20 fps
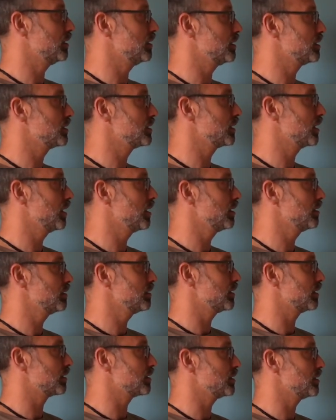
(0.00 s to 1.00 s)
this
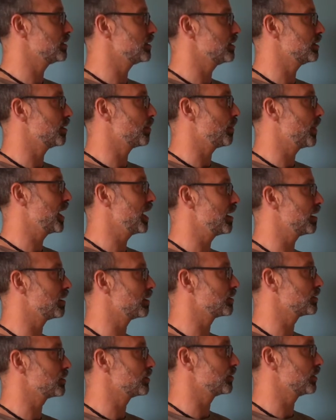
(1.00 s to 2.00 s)
context is in the
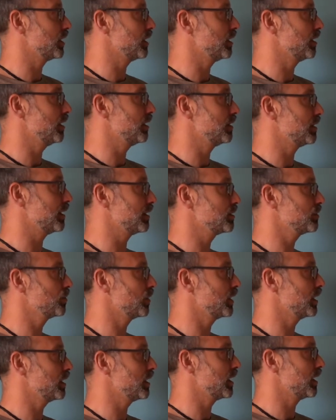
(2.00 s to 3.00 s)
past, okay, and that's
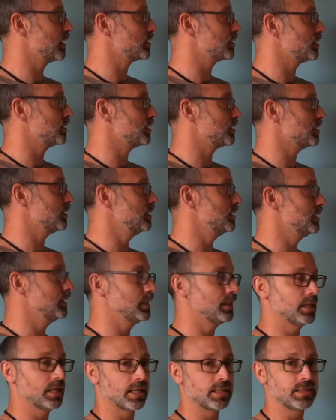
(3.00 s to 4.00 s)
why it has this
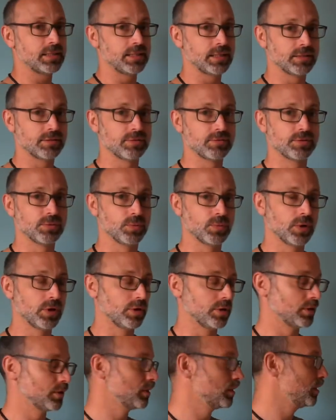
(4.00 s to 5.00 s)
D at the end of the
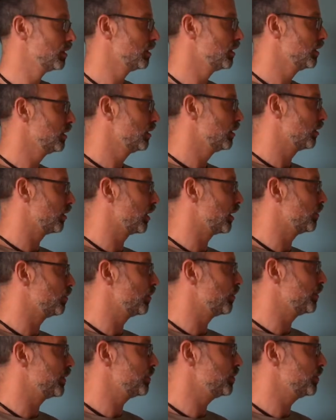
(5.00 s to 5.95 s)
word. All right, when we